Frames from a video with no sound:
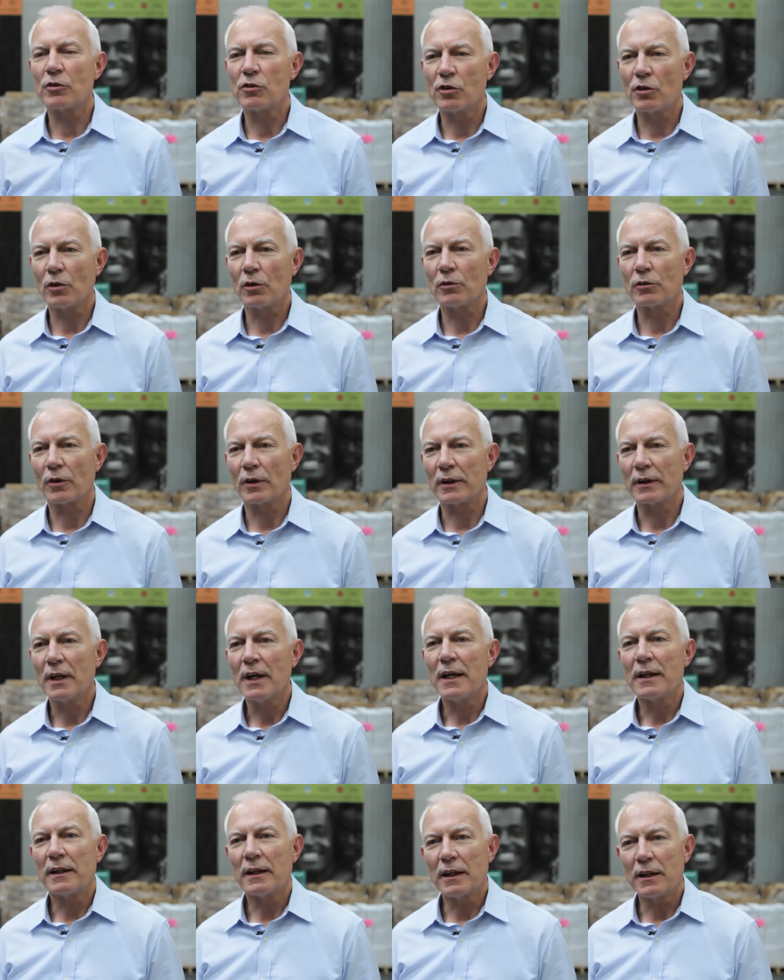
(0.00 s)
with children,
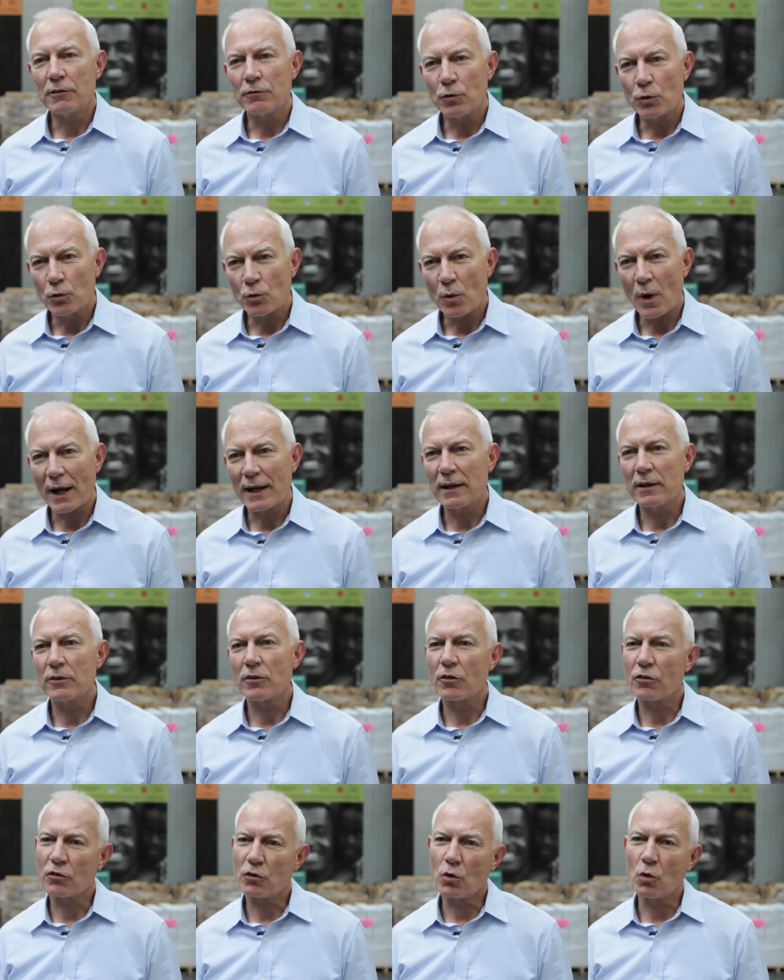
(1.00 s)
getting food right
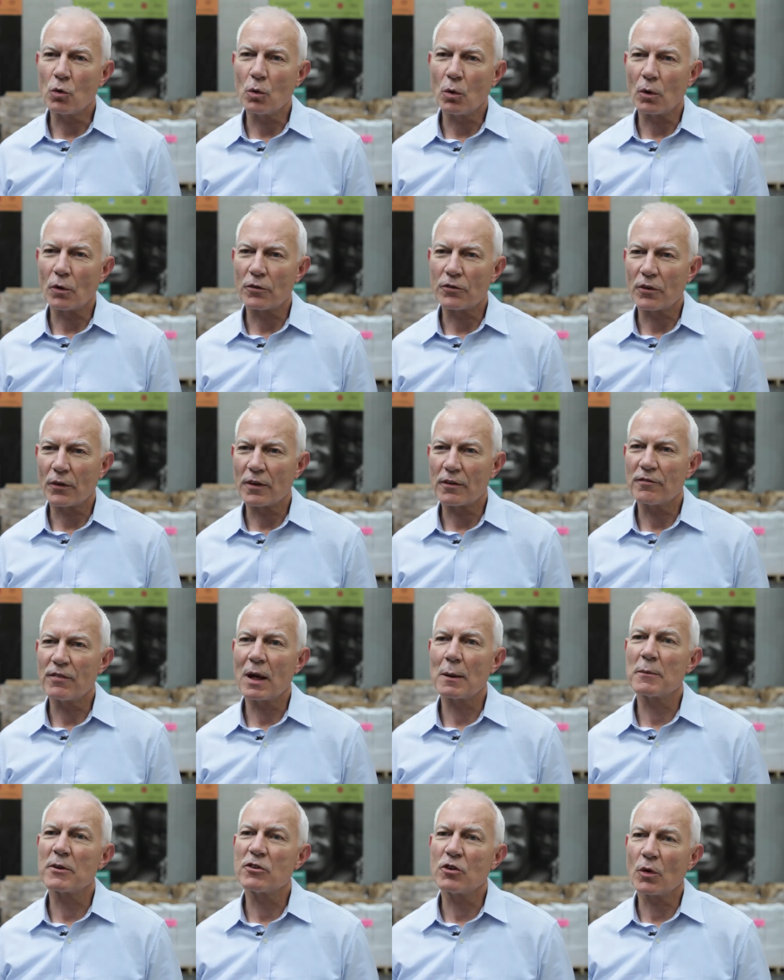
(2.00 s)
into schools so that
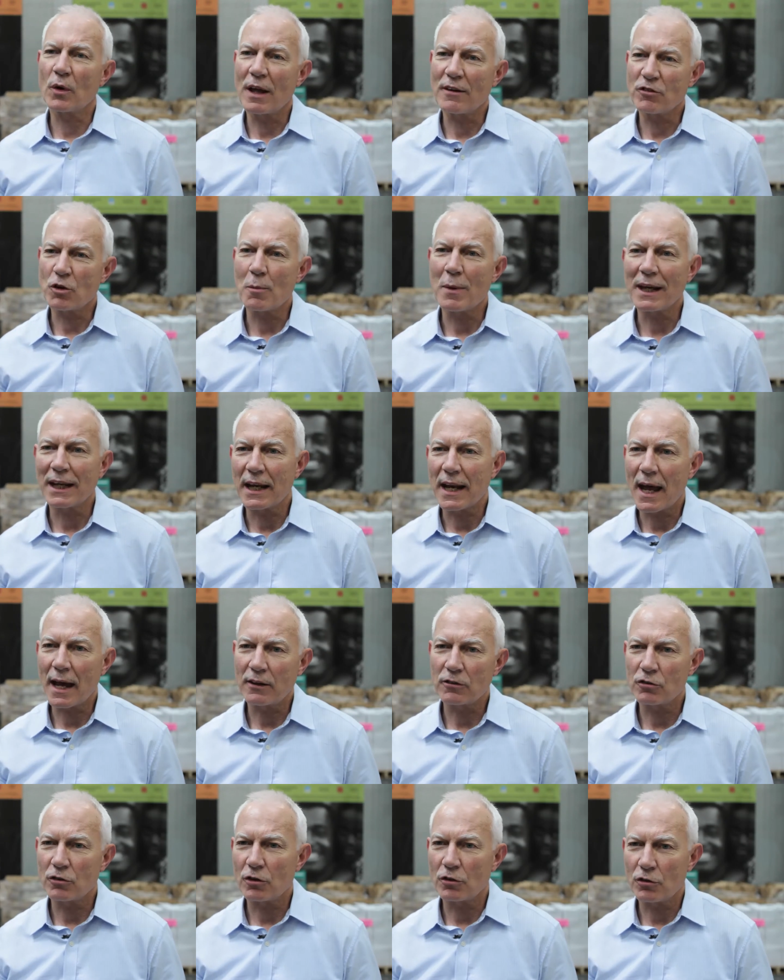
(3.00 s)
families don't have to make an
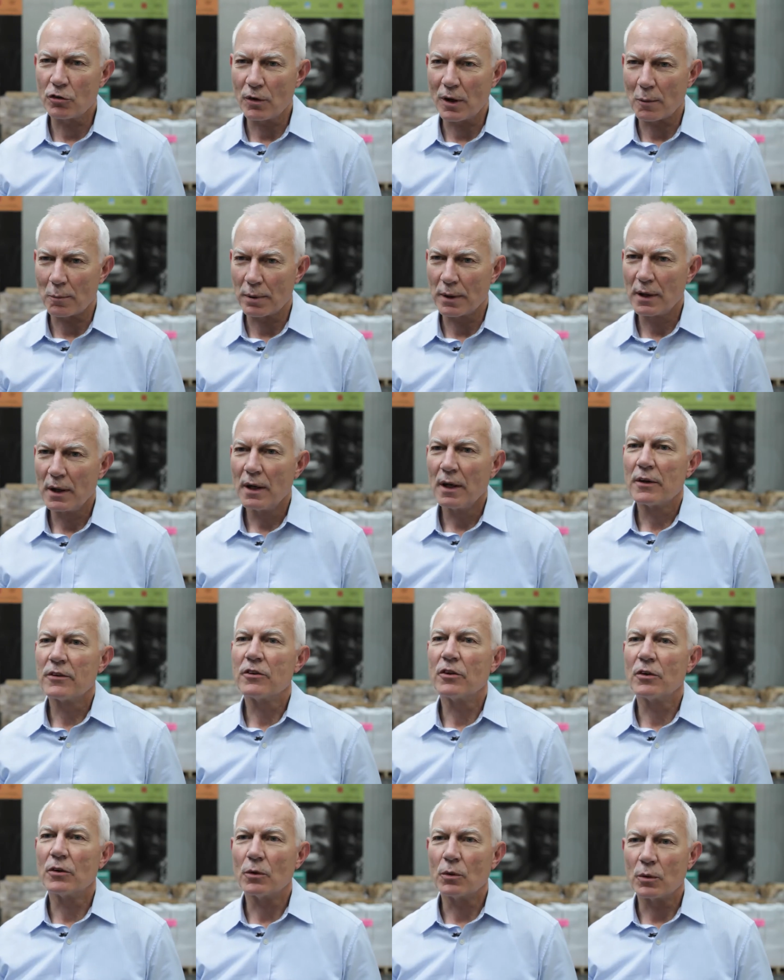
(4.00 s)
extra trip
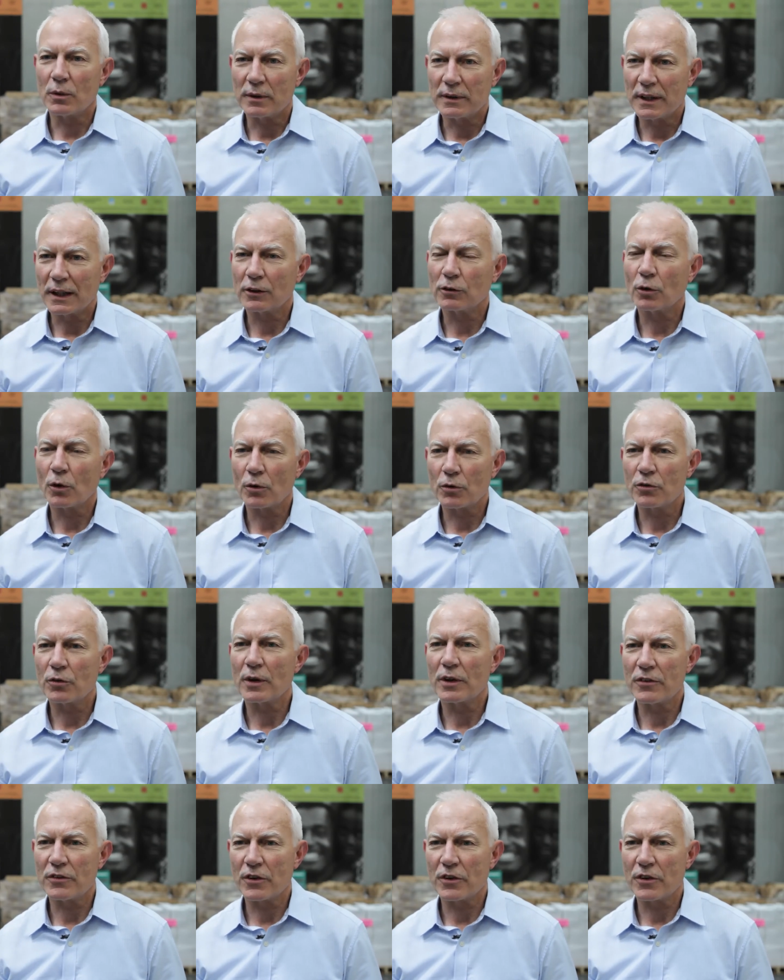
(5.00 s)
to get grocery